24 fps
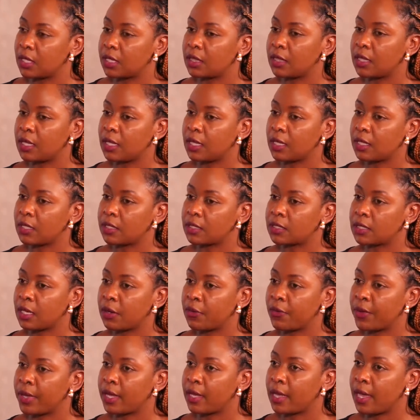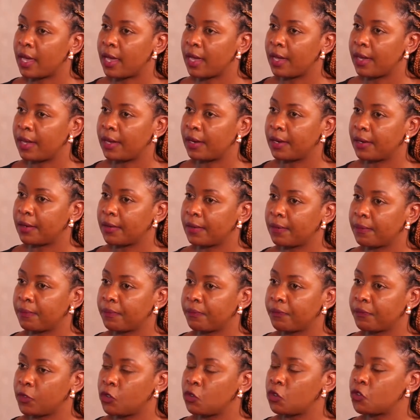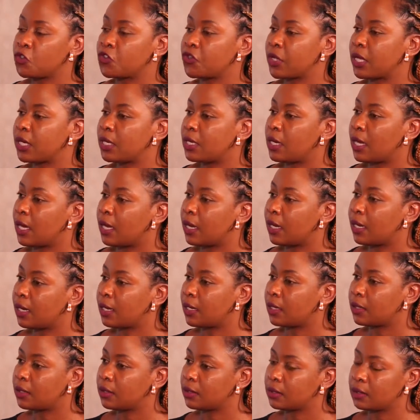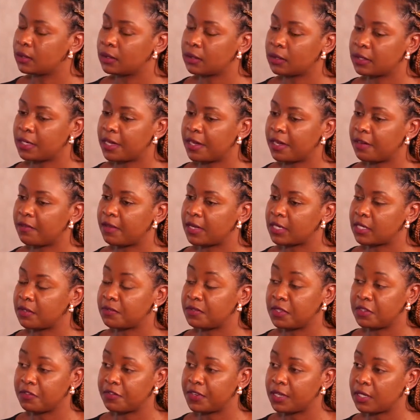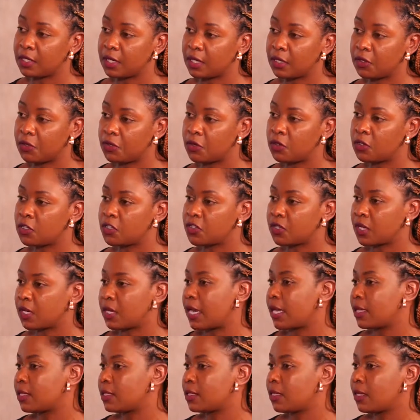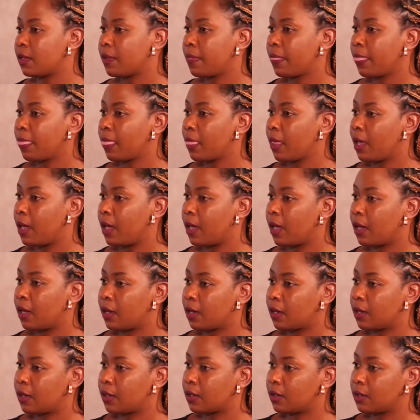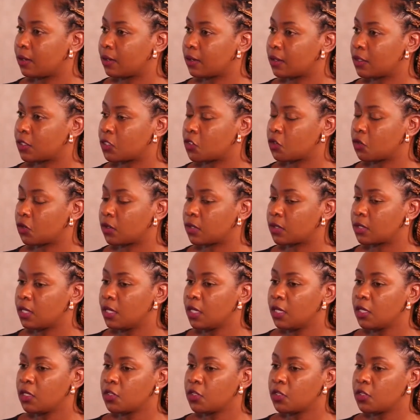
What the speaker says: There is a way you trade derivatives differently. You don't trade as stocks.